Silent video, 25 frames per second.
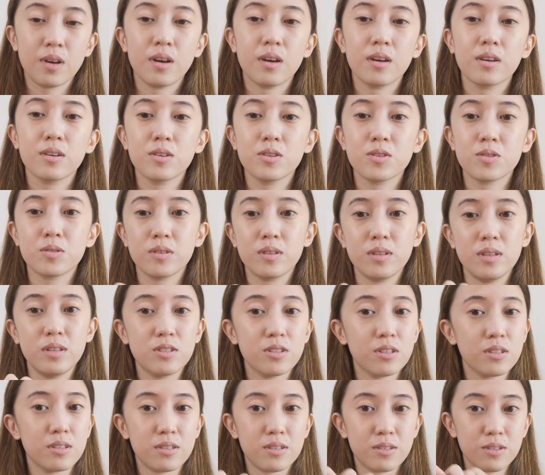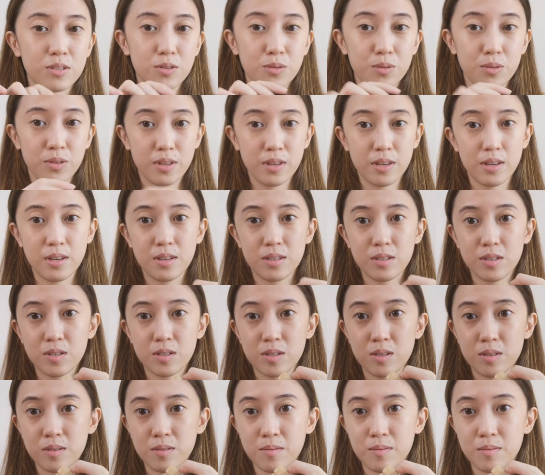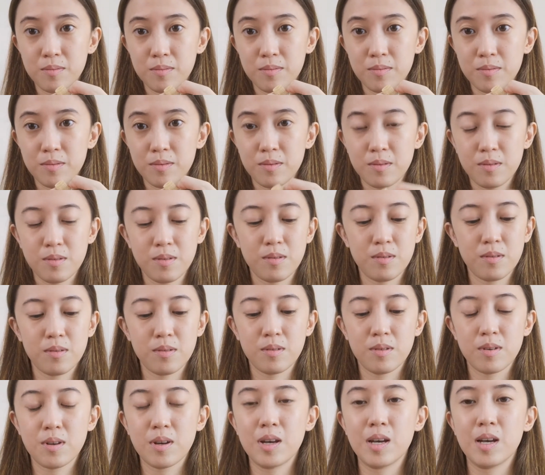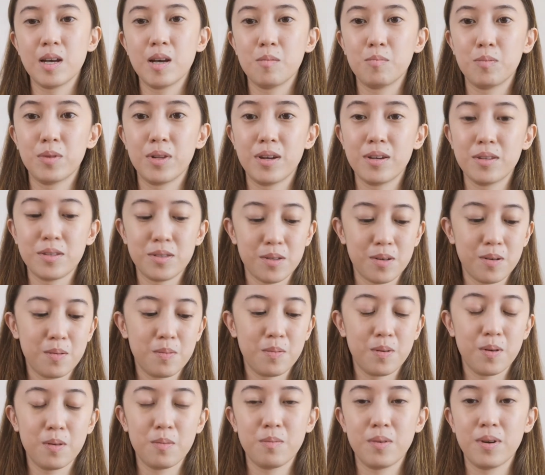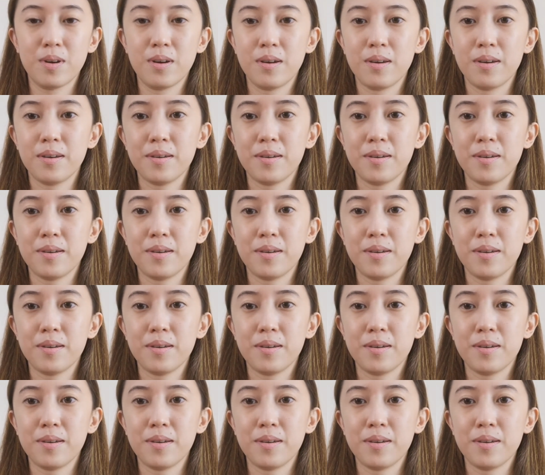I usually just do this. Apply some on my